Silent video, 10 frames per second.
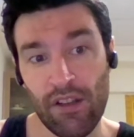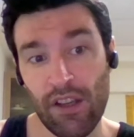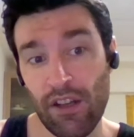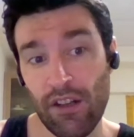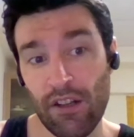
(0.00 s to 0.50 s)

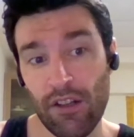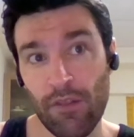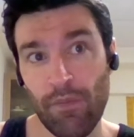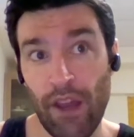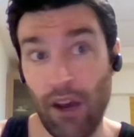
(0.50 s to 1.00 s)

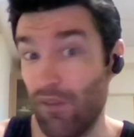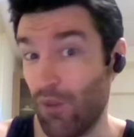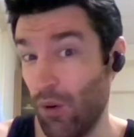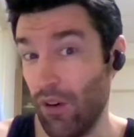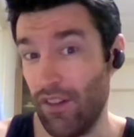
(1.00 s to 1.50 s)
here out of
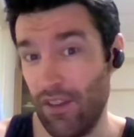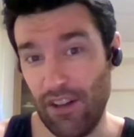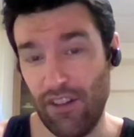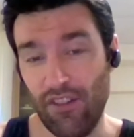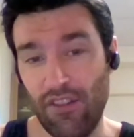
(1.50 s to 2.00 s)
quarantine,
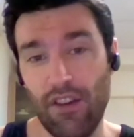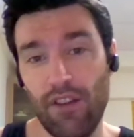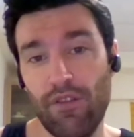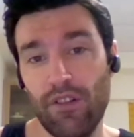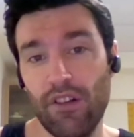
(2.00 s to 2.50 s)
I should say,
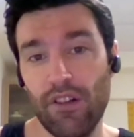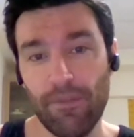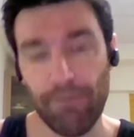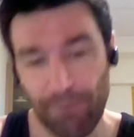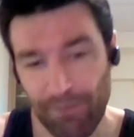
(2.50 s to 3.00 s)
for
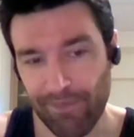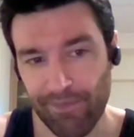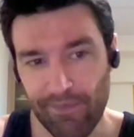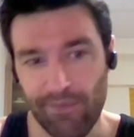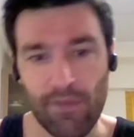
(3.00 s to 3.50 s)

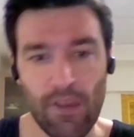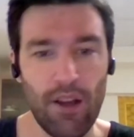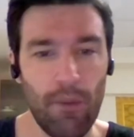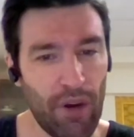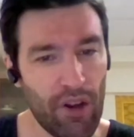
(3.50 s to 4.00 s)

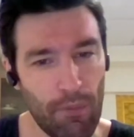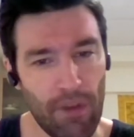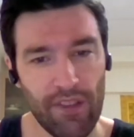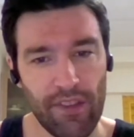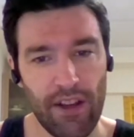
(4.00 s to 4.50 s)
about a
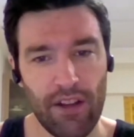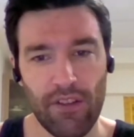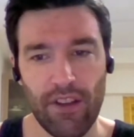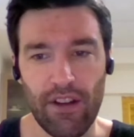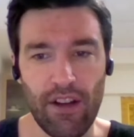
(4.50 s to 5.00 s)
month now,
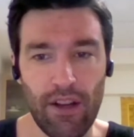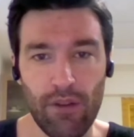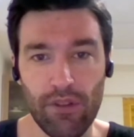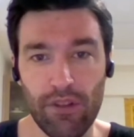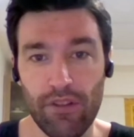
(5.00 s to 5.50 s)
that I
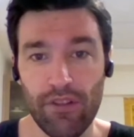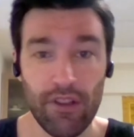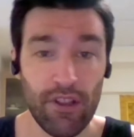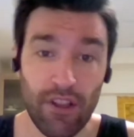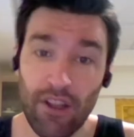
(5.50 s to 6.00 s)
would
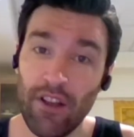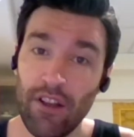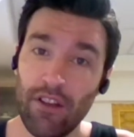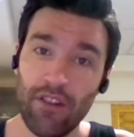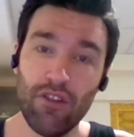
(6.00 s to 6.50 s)

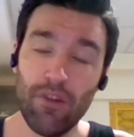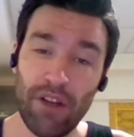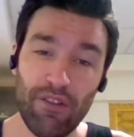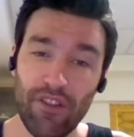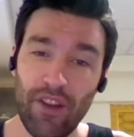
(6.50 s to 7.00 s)
do my
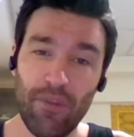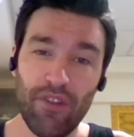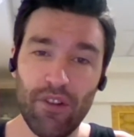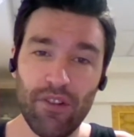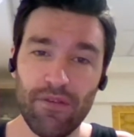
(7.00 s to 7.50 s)
first
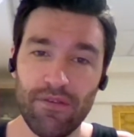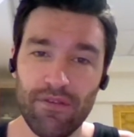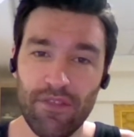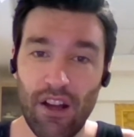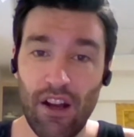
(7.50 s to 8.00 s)
episode.
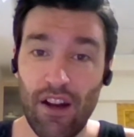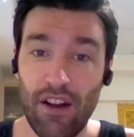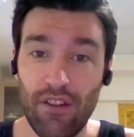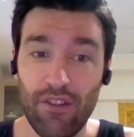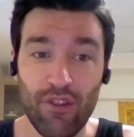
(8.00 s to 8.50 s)

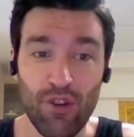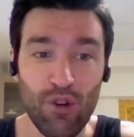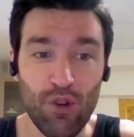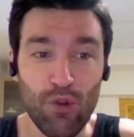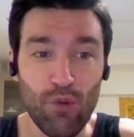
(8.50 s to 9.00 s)

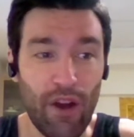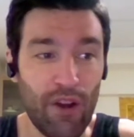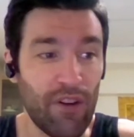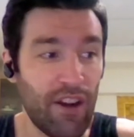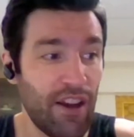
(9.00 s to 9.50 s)
So why
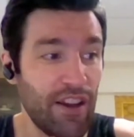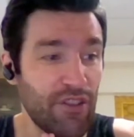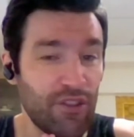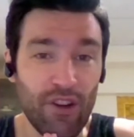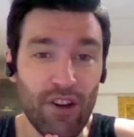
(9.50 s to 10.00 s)
don't I
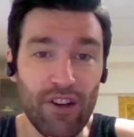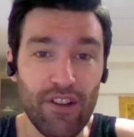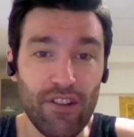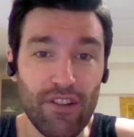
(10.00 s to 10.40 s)
stop